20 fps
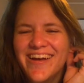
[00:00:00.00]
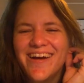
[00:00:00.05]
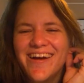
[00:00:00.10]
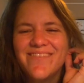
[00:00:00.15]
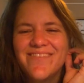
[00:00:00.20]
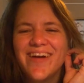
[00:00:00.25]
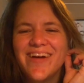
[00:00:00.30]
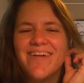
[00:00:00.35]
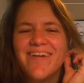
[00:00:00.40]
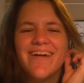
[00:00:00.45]

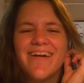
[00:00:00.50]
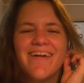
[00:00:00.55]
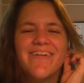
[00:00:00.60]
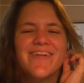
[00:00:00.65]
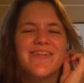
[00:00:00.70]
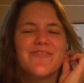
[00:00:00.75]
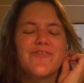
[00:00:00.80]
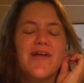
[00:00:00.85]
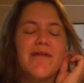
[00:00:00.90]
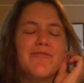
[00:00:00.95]
about how
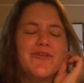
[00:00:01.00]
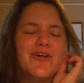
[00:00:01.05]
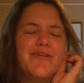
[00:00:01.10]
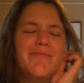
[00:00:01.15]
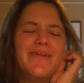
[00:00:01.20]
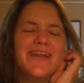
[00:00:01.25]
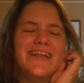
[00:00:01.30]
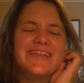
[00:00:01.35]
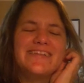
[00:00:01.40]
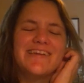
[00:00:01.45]
in Robin Hood
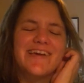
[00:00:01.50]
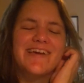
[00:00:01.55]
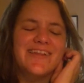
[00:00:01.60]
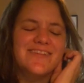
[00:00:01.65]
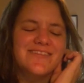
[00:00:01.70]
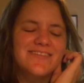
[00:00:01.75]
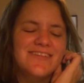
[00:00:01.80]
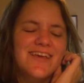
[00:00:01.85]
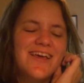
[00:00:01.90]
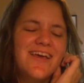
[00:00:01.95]
Men in
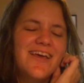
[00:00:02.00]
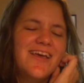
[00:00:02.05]
Tights,